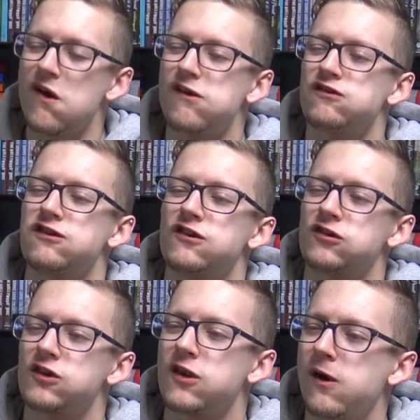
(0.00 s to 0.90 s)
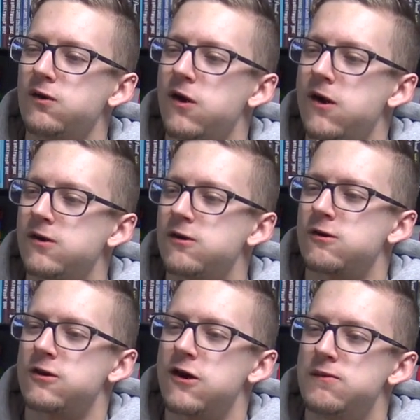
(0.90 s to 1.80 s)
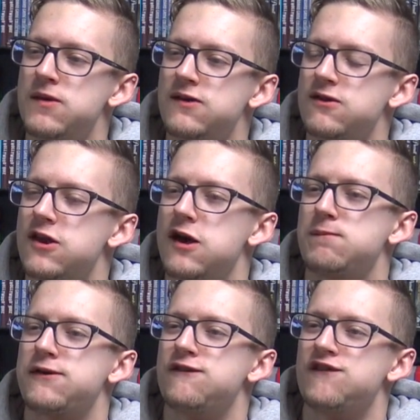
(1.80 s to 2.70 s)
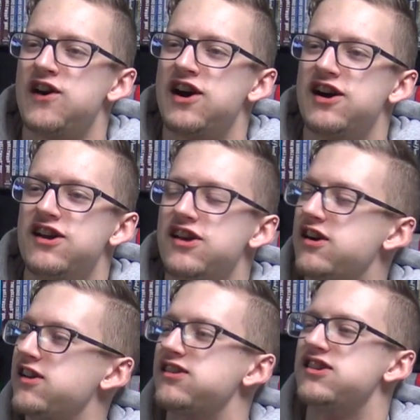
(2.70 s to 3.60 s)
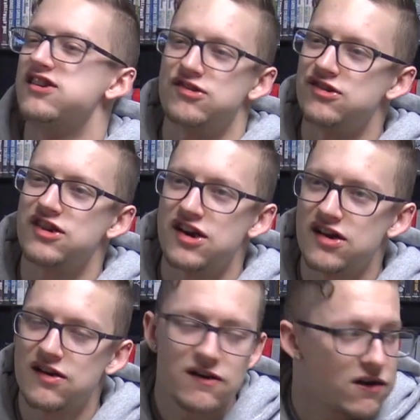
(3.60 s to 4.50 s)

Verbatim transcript: Is this the kind of entertainment that I provide on the internet?